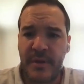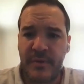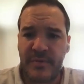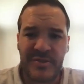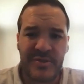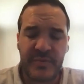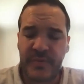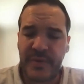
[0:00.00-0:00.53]

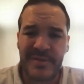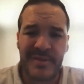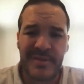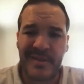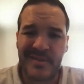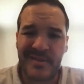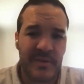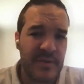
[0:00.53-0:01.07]
was just
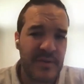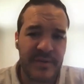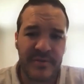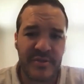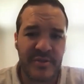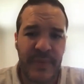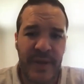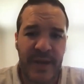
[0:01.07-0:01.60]
renting. So I could
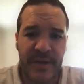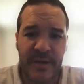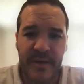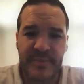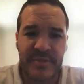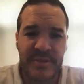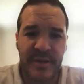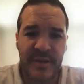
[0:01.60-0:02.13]
just pack
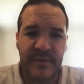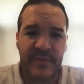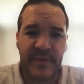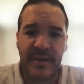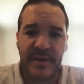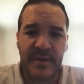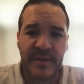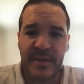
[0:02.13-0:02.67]
up stuff that
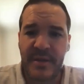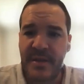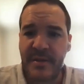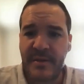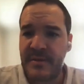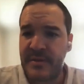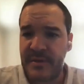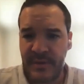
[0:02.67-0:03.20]
I didn't
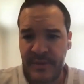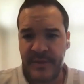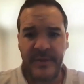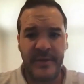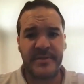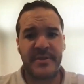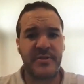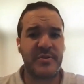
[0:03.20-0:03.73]
need and
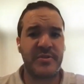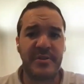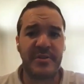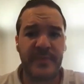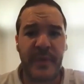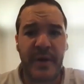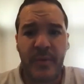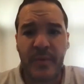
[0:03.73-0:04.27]
essentially
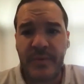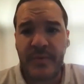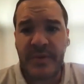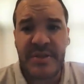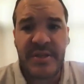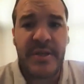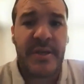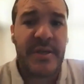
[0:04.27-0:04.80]
just bought a one-way
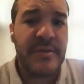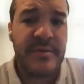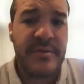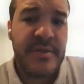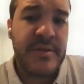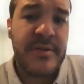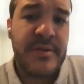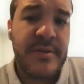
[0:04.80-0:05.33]
ticket
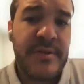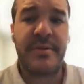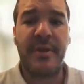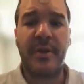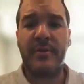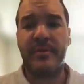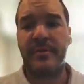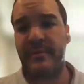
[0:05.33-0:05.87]
to
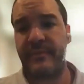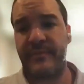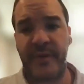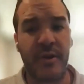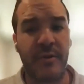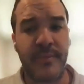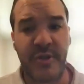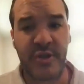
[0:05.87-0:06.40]
go
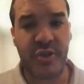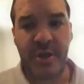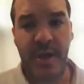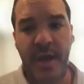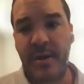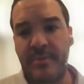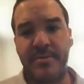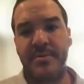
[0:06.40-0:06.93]
figure my shit
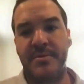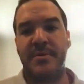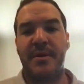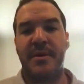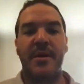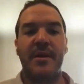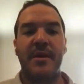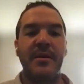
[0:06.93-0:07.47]
out
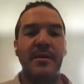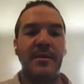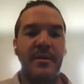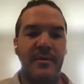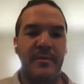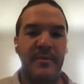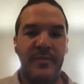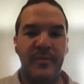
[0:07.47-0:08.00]

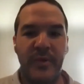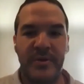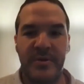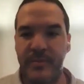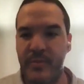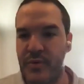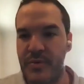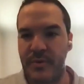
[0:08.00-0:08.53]
and went
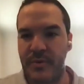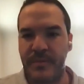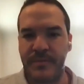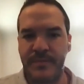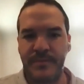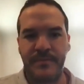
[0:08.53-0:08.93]
to Peru.